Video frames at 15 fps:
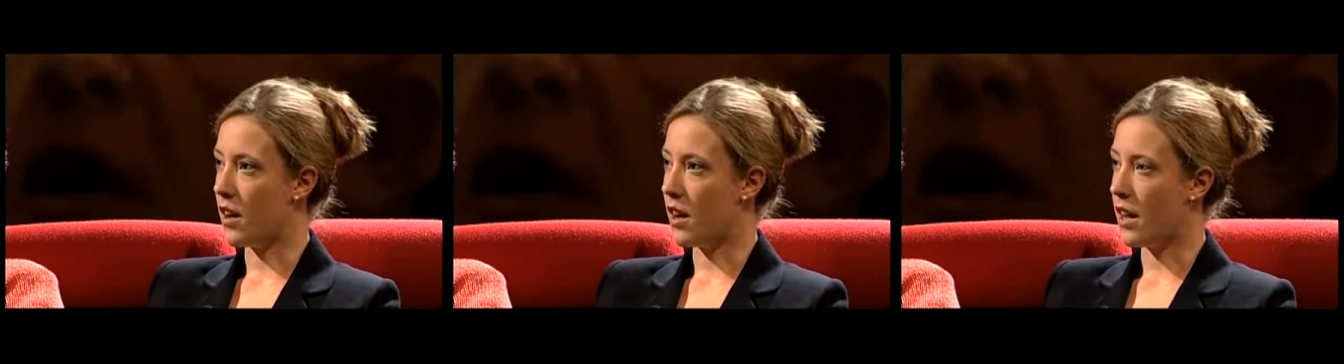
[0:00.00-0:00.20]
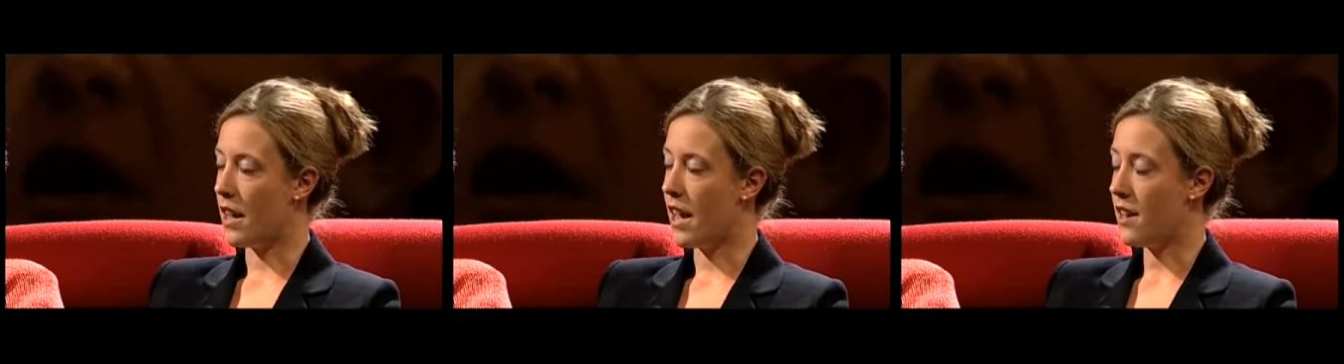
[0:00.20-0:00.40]

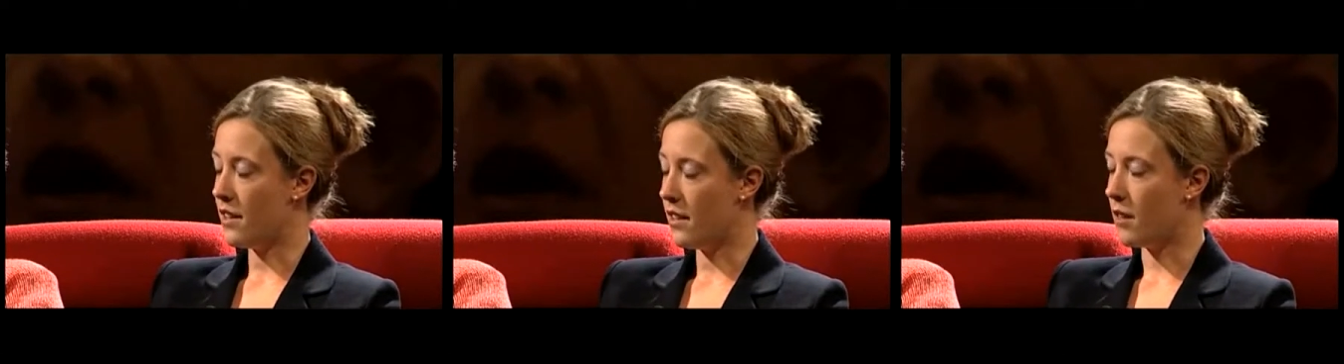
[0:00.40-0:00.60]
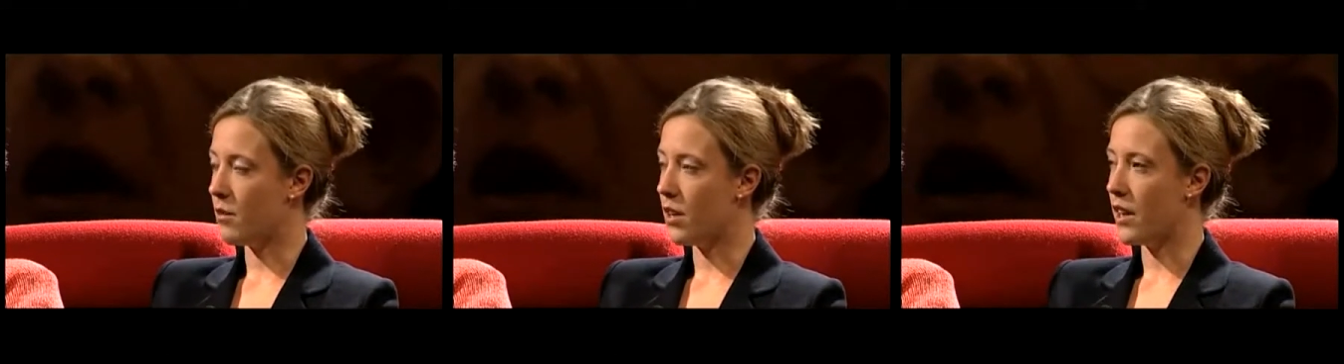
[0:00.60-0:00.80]
I
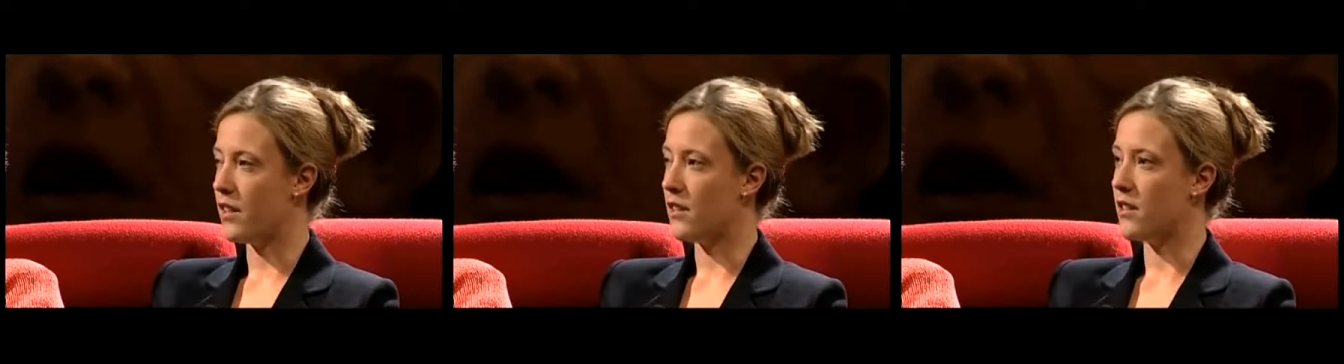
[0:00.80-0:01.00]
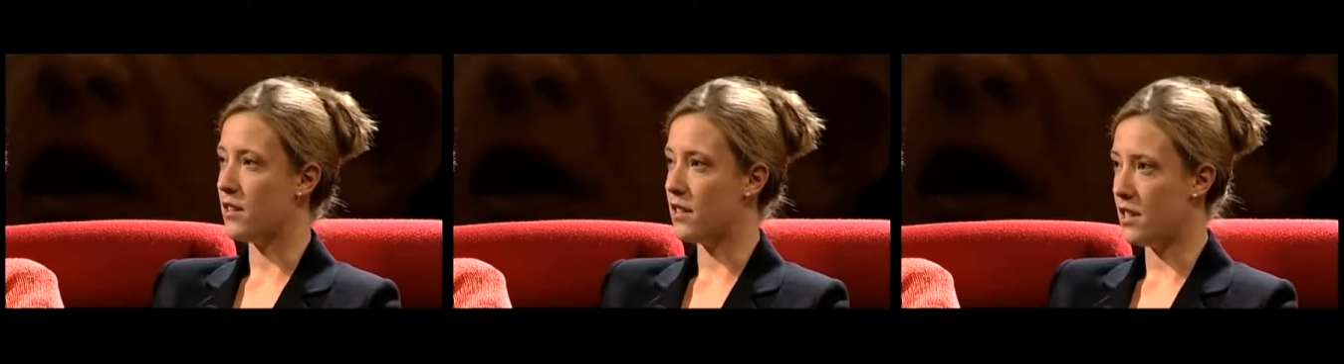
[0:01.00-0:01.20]
ended up
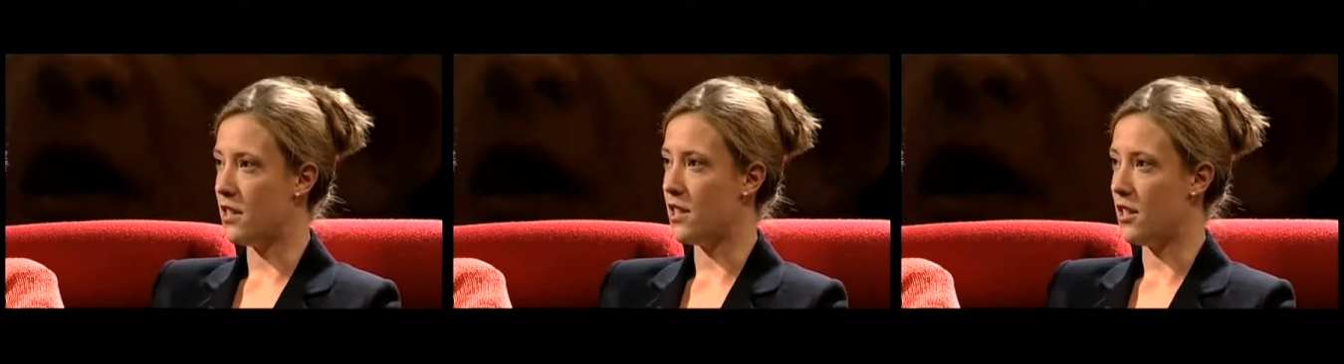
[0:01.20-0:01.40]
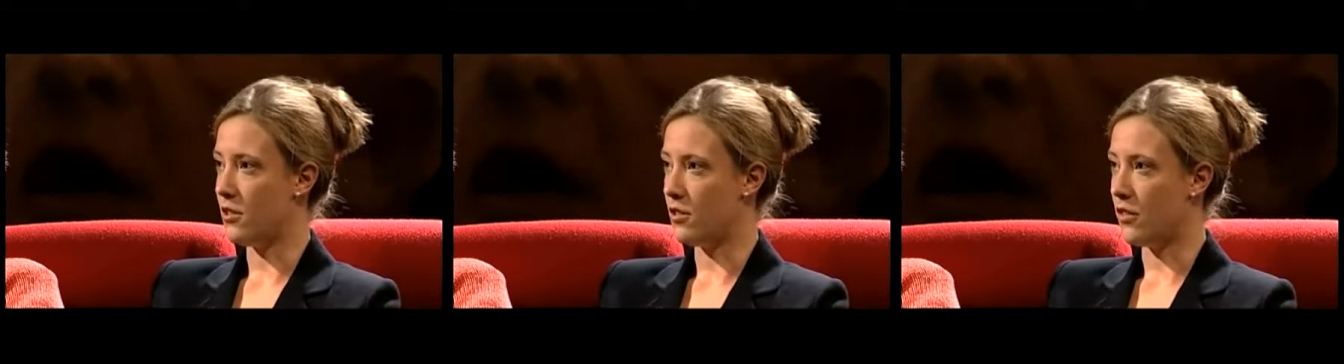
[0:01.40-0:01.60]
going to
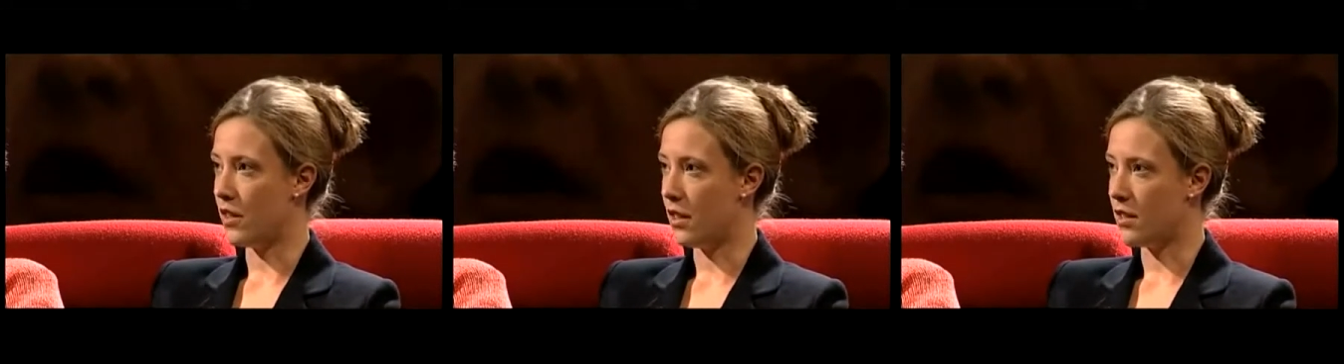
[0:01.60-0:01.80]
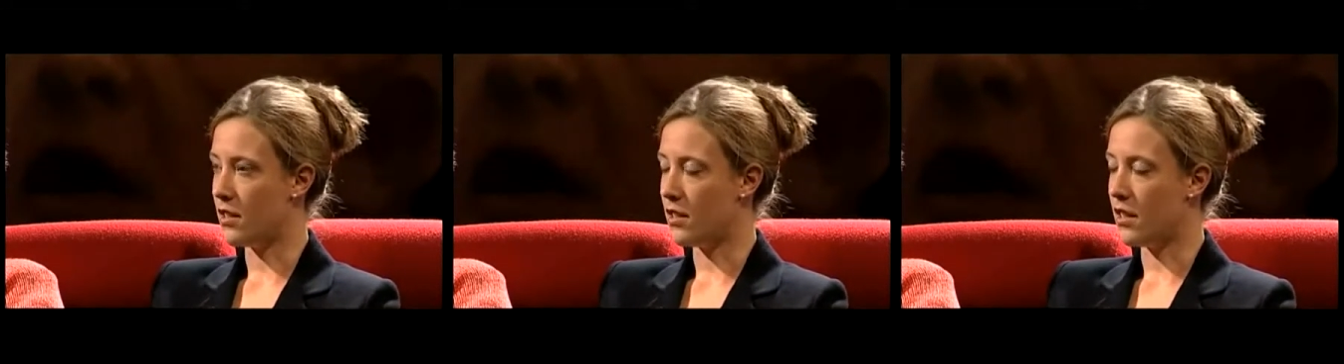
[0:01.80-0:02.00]
City
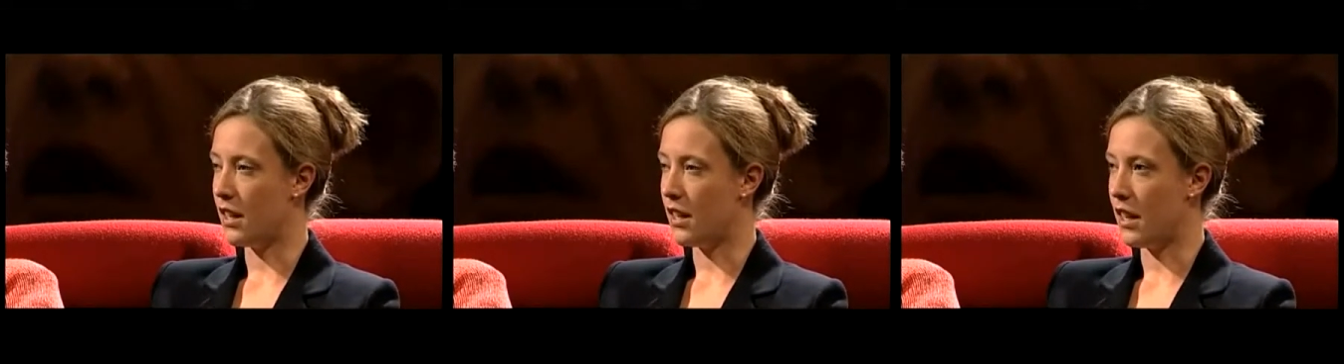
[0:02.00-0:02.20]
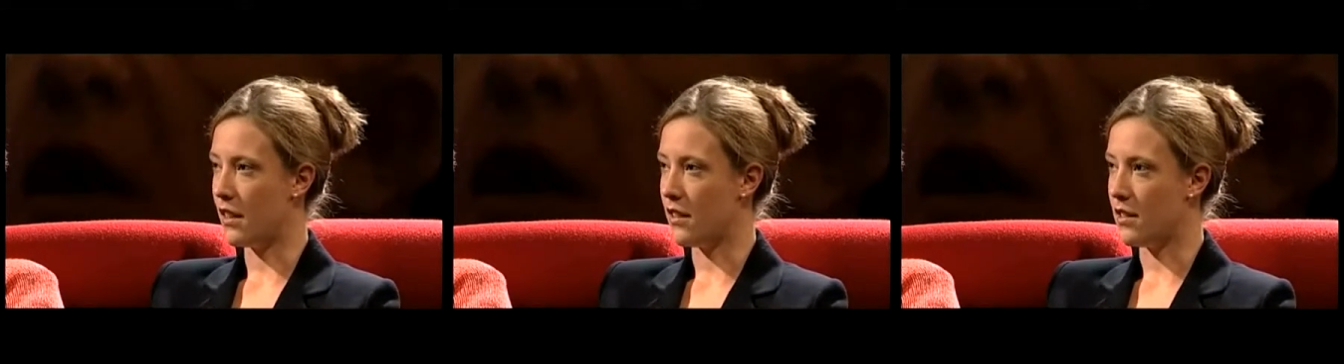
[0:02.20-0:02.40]
University
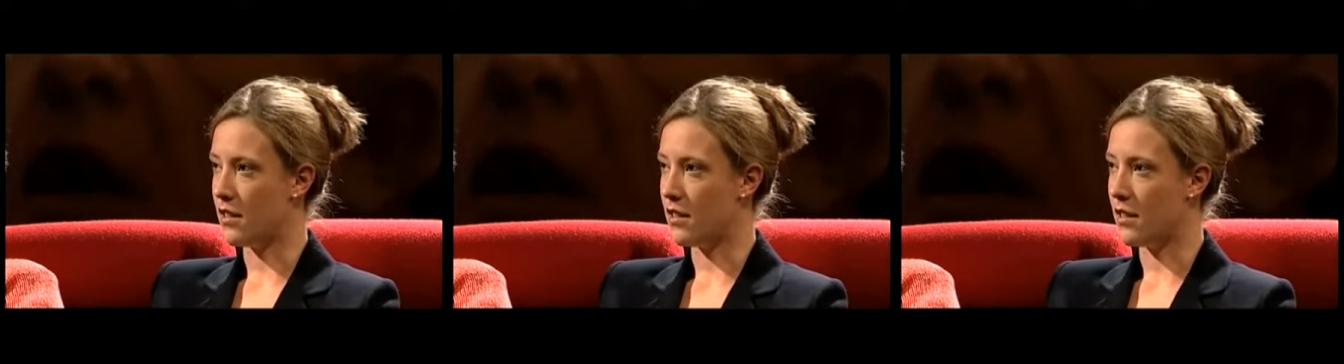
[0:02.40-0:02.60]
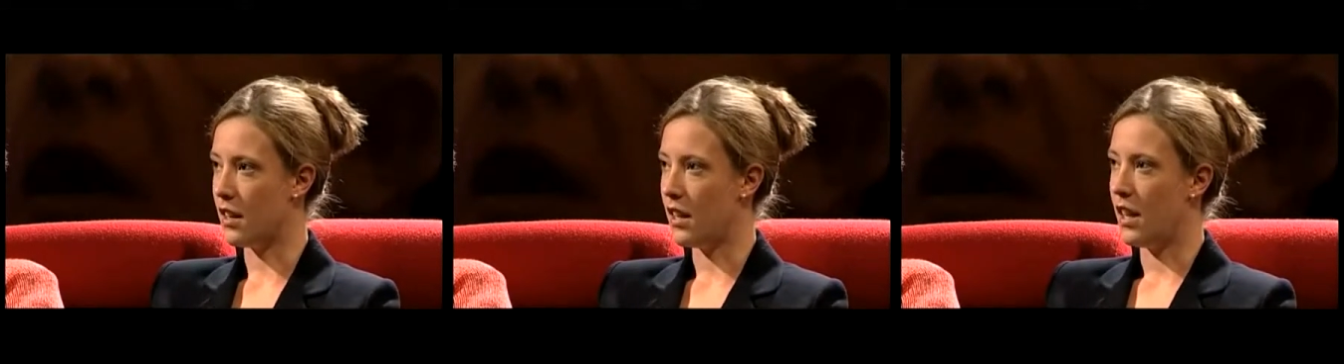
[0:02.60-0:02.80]
in
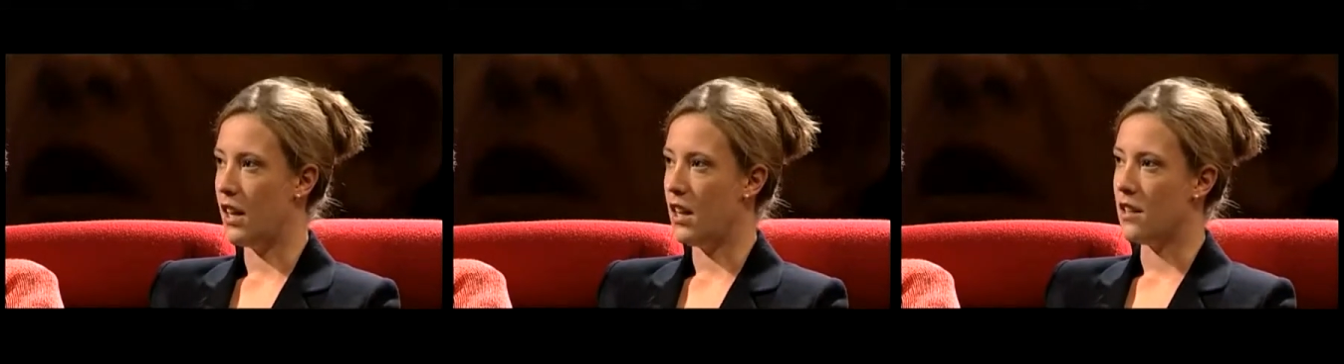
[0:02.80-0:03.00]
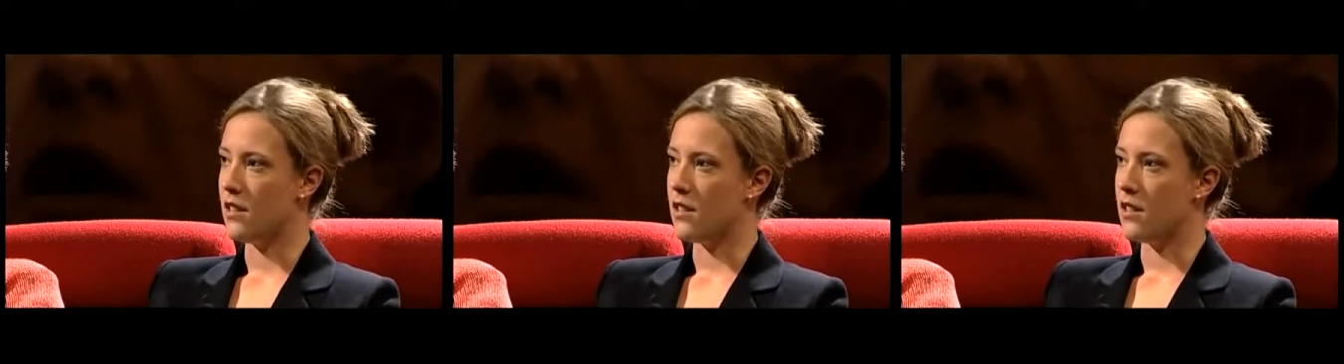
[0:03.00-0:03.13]
London mm -hmm.